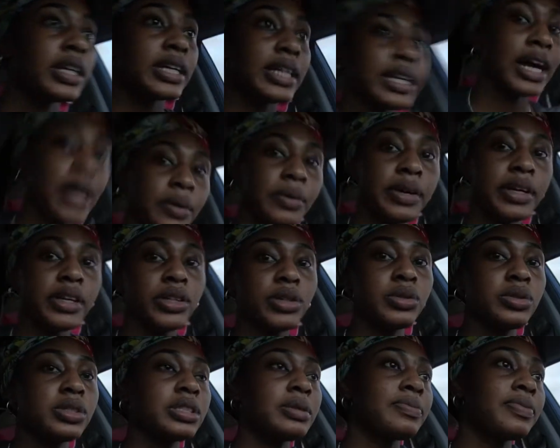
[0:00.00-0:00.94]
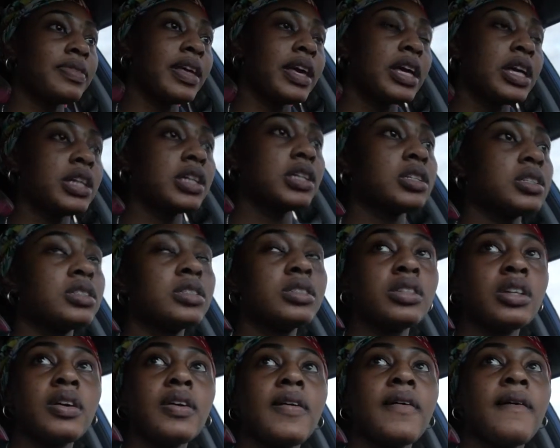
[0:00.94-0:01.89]
get out and do some
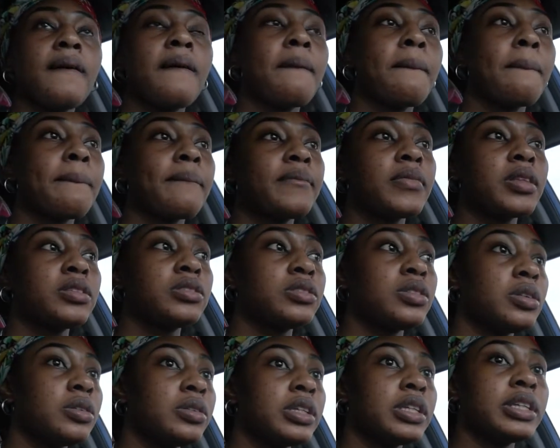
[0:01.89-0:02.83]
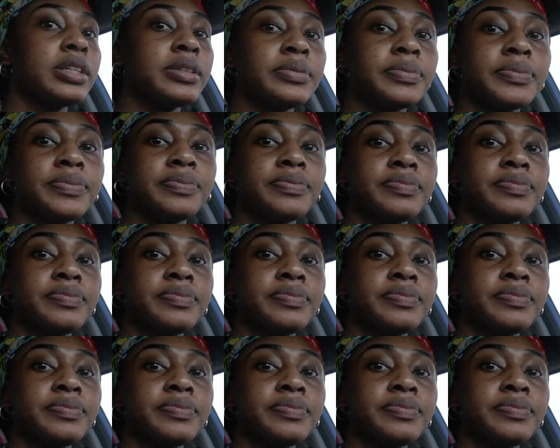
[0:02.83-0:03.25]
things. So yeah,